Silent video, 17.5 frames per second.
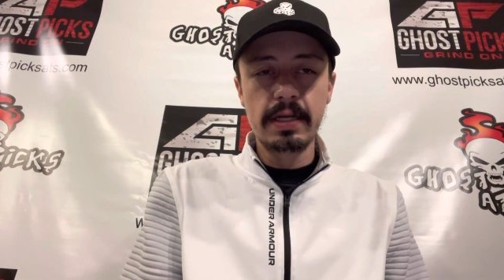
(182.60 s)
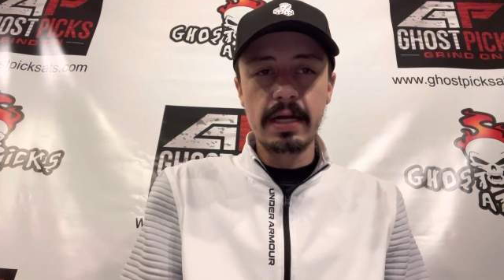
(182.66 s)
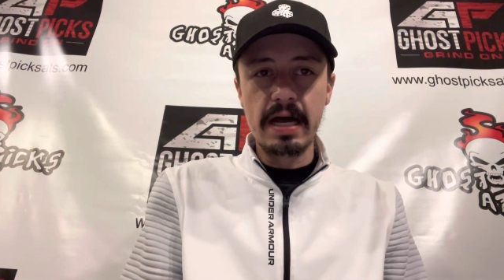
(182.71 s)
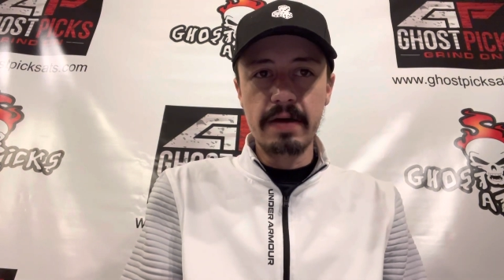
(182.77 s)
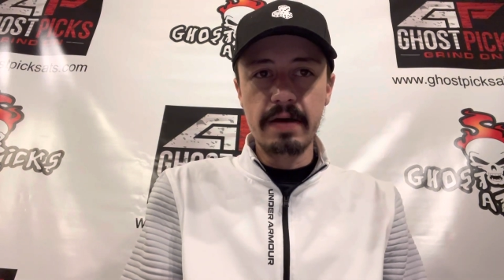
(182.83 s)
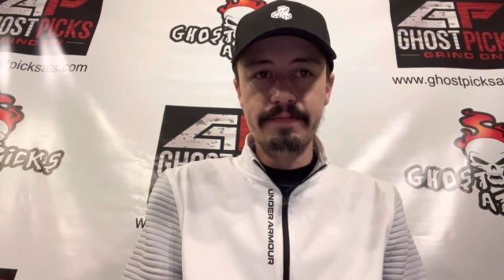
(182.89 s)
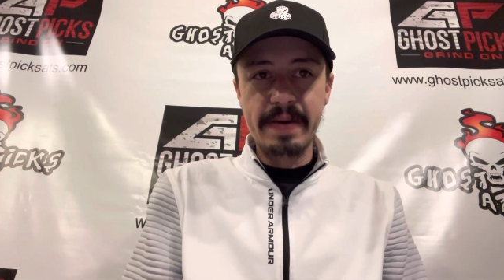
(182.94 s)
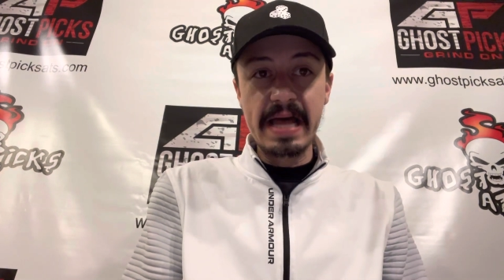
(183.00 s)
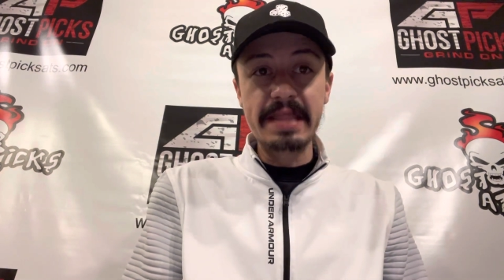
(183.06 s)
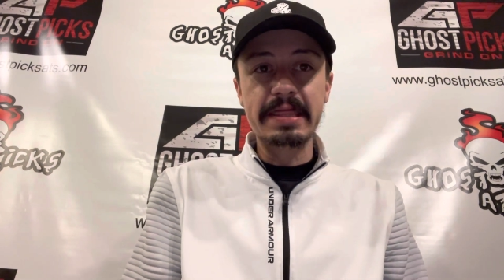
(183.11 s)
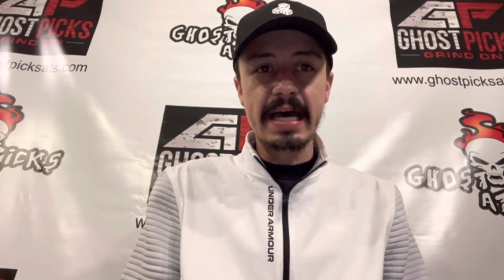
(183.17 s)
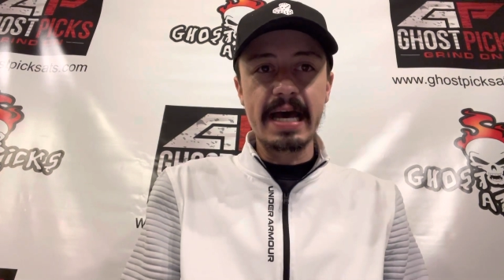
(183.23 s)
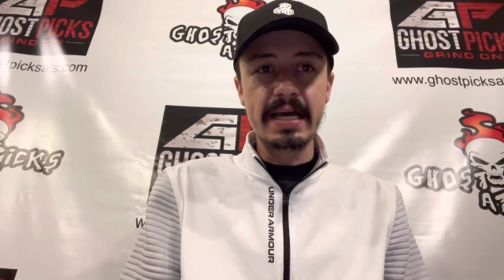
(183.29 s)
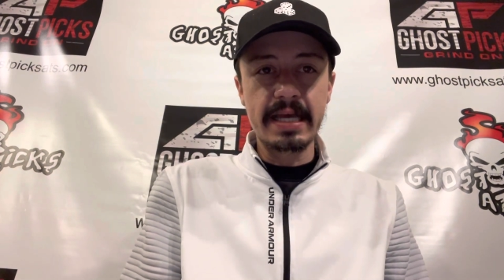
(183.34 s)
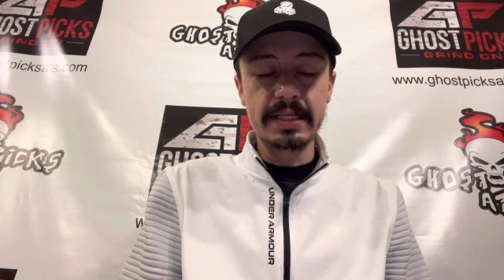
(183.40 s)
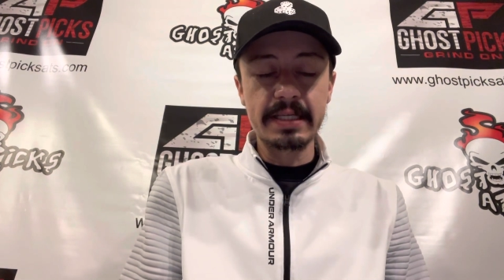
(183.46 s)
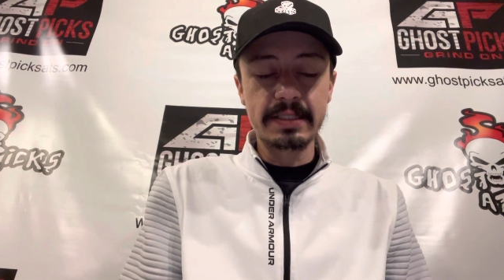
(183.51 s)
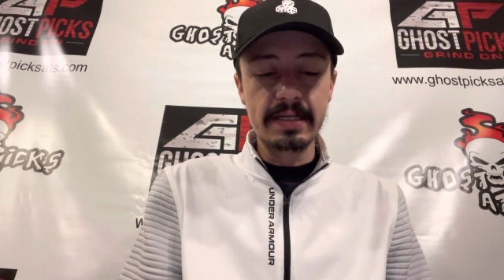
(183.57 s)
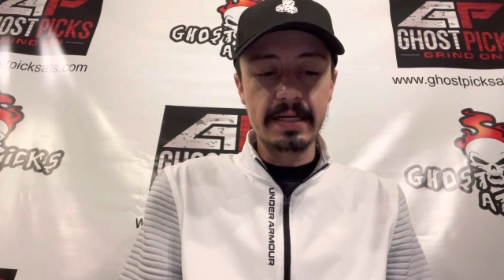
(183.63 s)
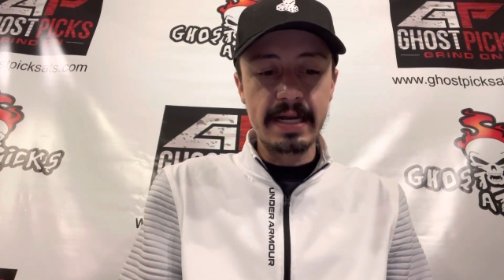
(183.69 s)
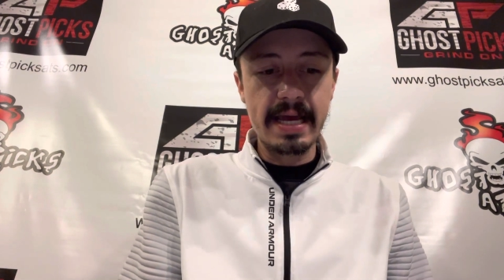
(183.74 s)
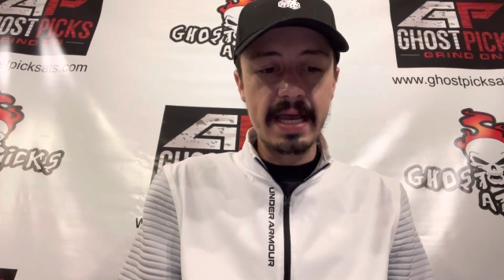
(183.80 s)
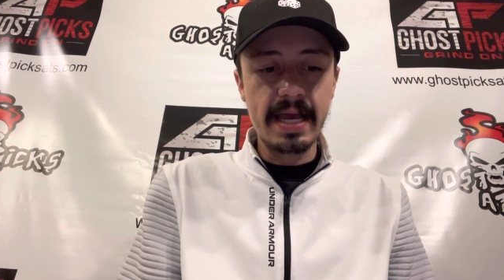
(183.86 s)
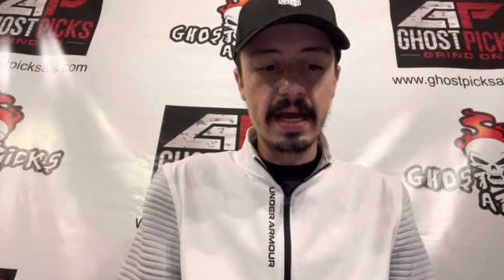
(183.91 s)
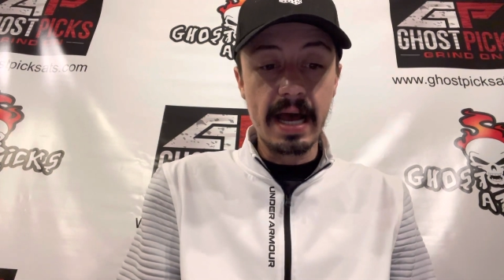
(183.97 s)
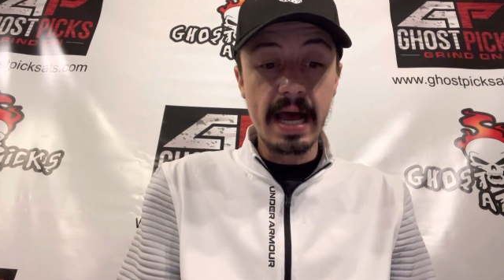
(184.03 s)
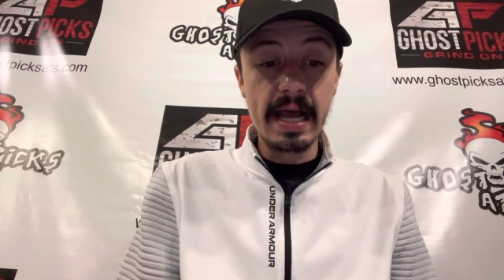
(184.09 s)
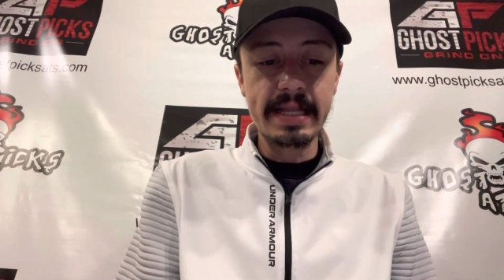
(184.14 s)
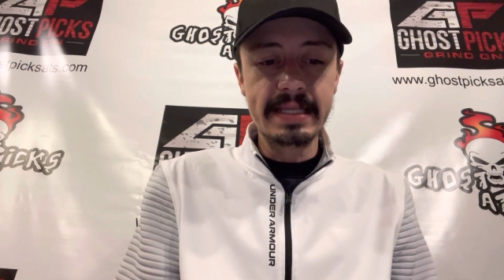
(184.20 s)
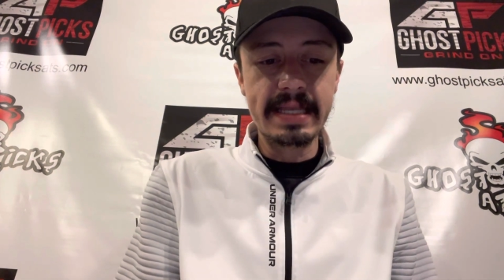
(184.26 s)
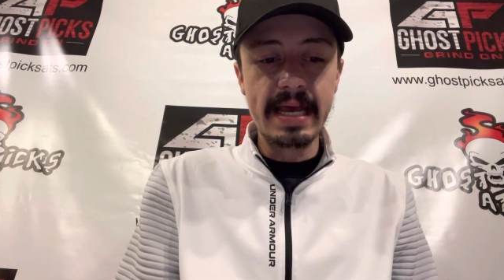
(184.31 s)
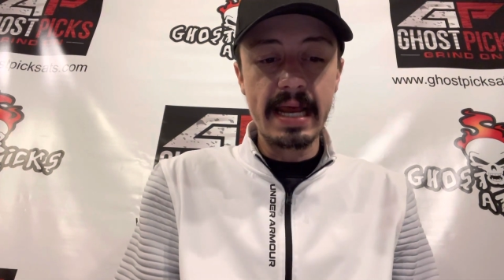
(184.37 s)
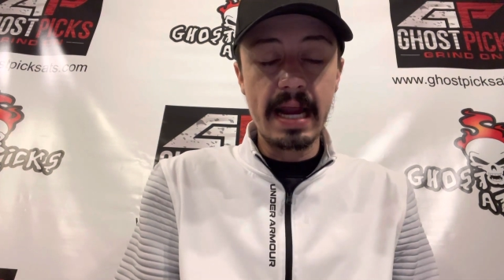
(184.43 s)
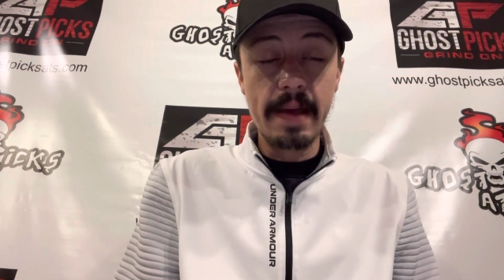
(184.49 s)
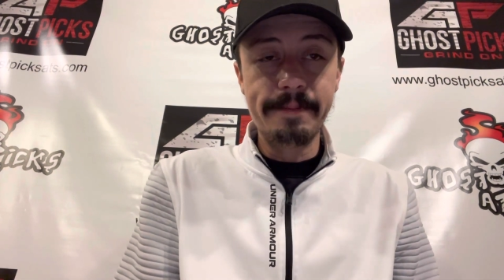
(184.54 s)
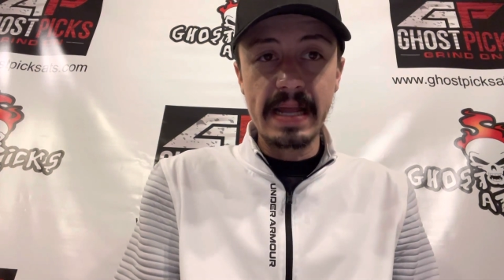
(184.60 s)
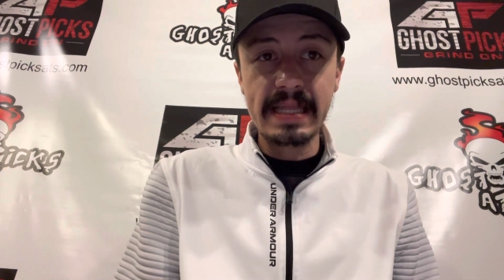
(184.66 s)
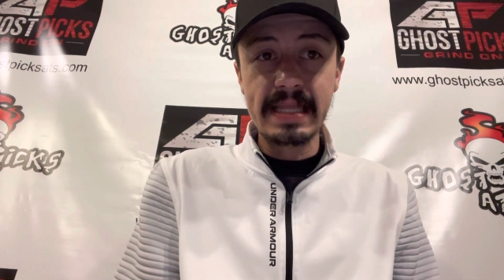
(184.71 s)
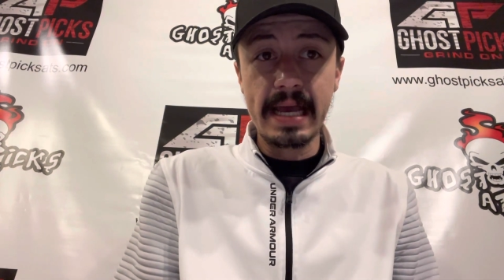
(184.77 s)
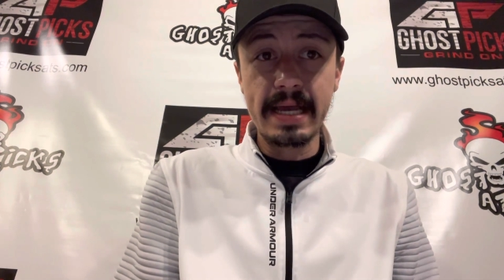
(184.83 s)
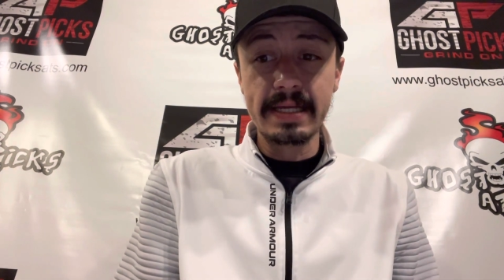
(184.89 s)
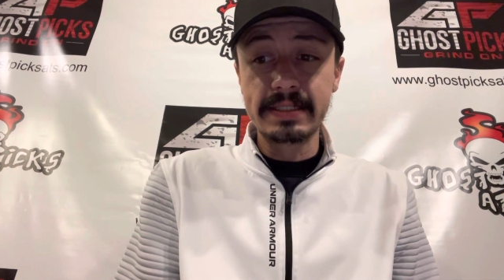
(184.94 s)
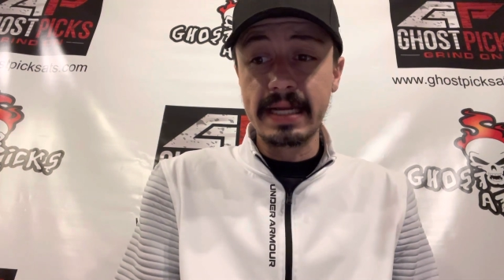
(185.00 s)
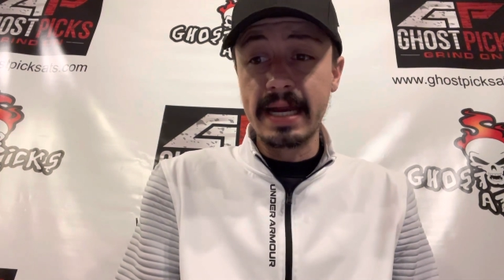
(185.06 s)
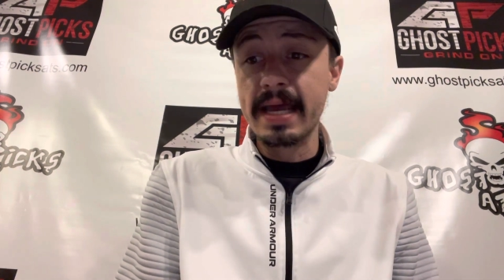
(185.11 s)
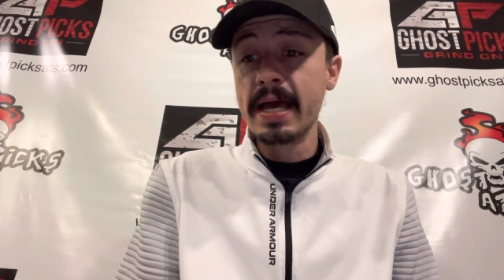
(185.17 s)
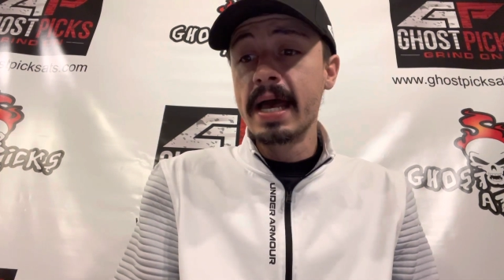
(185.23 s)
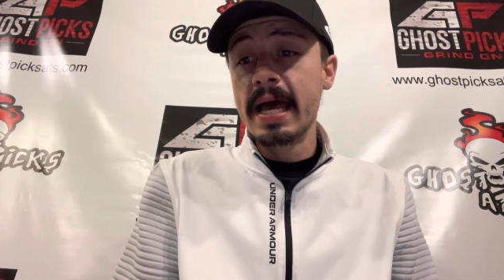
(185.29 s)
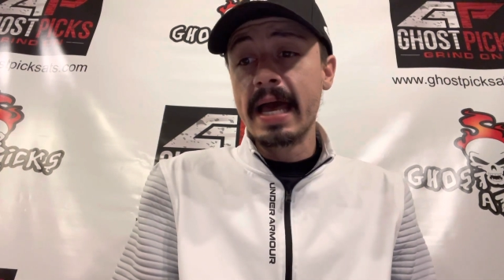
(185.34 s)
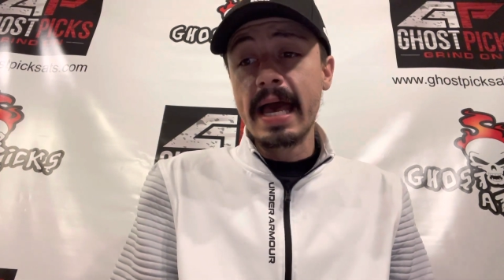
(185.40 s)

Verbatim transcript: I bet that yesterday. I did. I bet that yesterday.